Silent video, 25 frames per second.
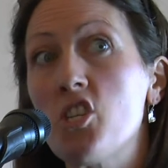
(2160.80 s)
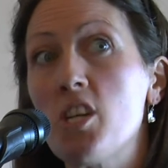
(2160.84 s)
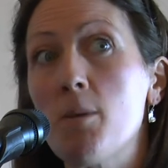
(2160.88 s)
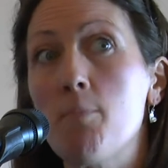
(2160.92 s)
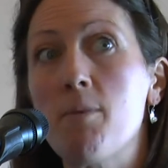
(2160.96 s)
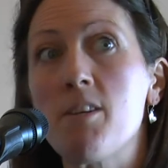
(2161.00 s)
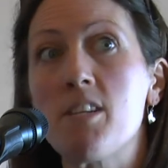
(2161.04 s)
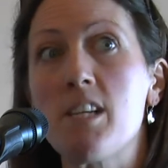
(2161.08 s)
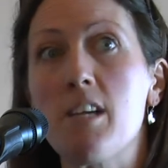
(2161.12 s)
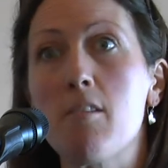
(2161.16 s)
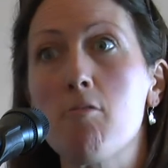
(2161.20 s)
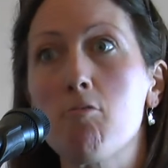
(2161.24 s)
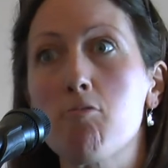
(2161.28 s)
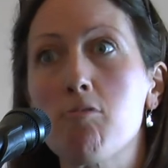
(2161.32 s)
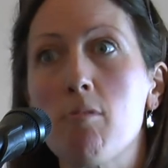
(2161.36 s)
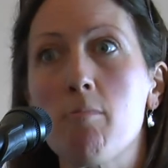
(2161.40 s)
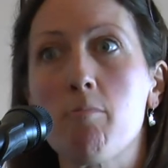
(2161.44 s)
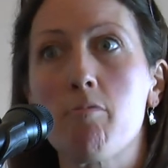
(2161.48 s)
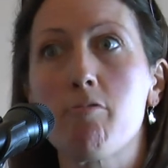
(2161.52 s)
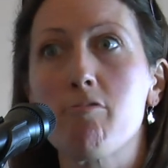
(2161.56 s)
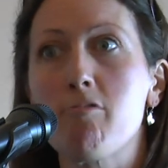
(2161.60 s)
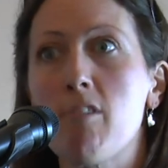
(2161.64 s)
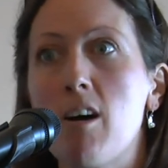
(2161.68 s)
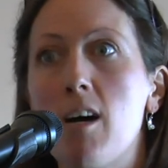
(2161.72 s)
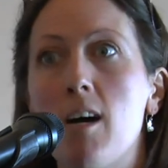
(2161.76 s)
ship it in from
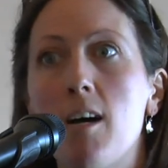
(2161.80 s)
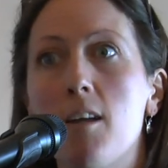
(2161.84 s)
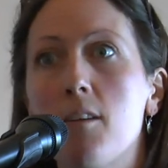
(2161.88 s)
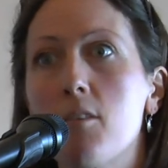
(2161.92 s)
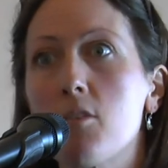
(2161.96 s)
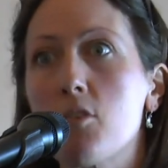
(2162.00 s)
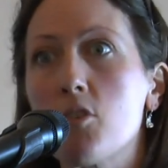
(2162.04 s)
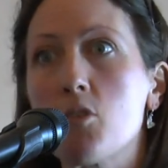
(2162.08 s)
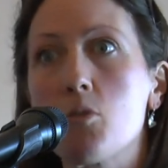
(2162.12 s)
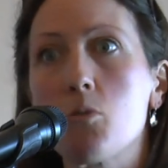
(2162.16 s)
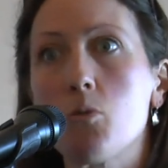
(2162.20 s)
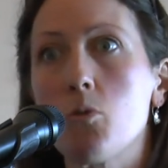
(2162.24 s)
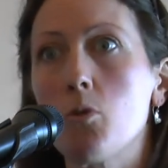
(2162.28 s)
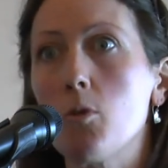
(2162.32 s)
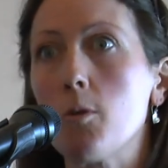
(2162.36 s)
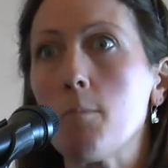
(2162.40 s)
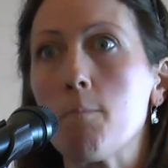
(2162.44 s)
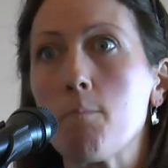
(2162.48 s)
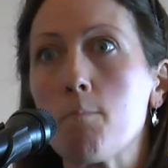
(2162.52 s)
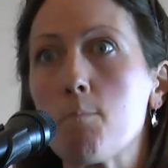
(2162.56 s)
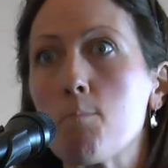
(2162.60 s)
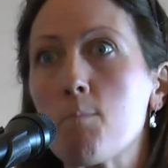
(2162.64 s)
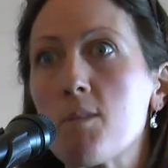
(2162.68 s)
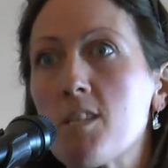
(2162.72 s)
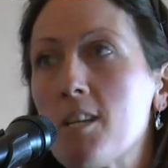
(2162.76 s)
France
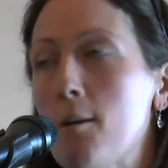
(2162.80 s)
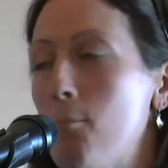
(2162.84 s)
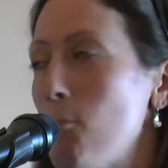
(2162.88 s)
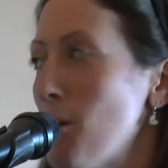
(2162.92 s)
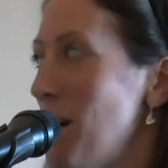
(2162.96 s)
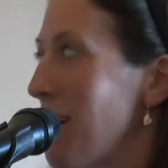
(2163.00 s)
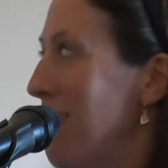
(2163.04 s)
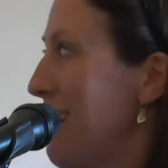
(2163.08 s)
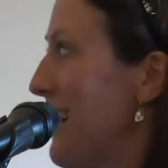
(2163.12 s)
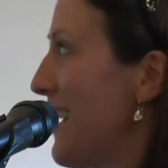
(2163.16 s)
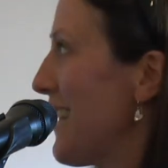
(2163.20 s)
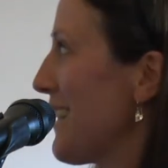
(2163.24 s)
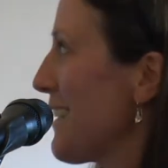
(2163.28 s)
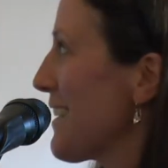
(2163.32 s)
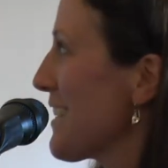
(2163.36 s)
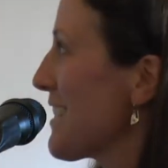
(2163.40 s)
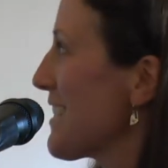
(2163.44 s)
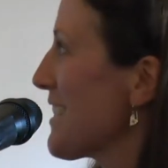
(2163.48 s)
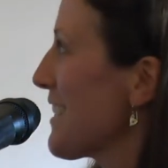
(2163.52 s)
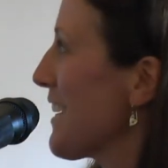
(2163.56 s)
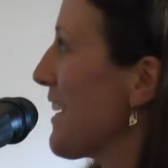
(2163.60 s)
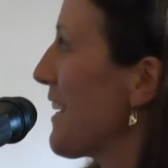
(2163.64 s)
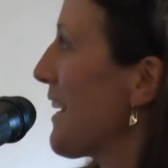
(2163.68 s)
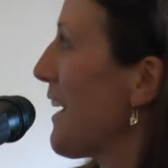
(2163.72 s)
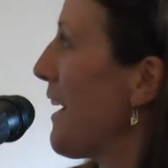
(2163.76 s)
or somewhere
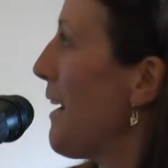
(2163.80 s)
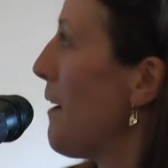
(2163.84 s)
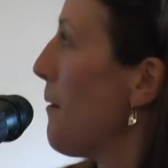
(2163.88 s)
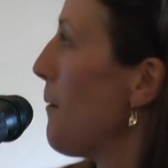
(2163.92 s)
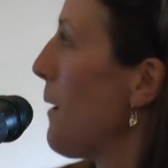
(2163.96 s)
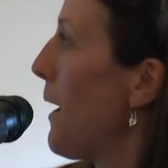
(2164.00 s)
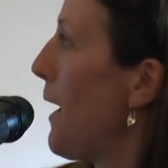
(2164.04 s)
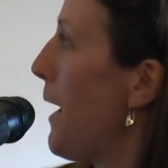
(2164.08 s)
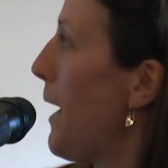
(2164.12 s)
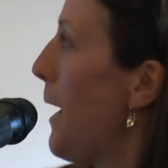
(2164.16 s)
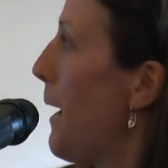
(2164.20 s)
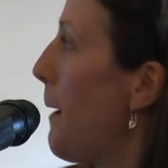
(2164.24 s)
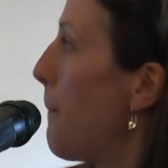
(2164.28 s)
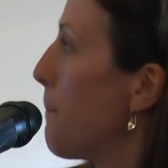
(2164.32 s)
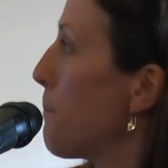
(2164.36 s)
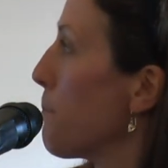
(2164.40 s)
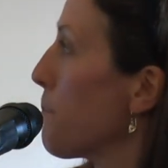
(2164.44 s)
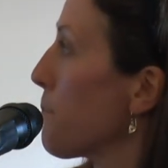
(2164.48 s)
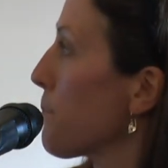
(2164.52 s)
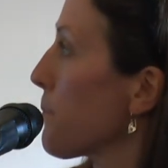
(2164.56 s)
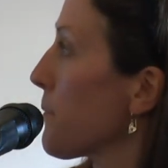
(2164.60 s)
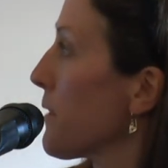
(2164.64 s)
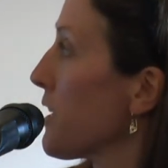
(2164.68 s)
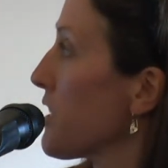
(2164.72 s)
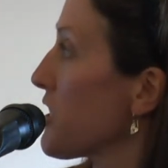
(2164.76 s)
else, you
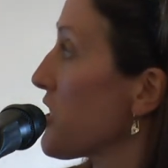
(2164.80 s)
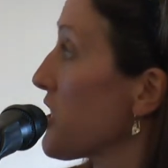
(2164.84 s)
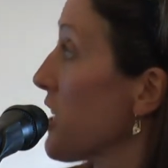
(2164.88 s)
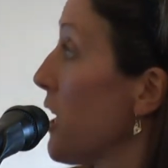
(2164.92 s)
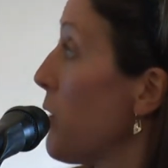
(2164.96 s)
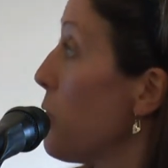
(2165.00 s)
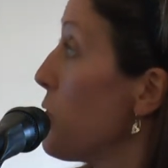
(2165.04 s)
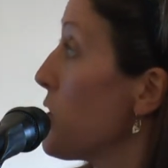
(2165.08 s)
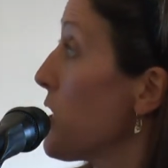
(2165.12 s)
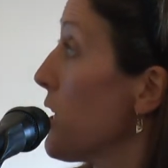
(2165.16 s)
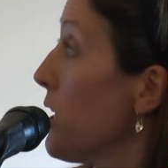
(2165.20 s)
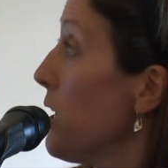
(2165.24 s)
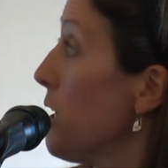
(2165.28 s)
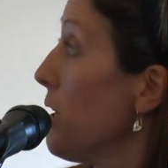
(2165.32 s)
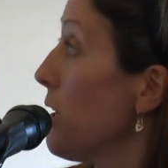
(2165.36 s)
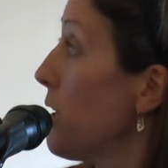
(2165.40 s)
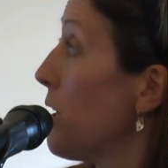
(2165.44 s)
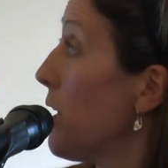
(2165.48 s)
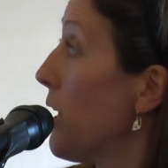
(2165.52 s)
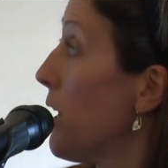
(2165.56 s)
know. Soda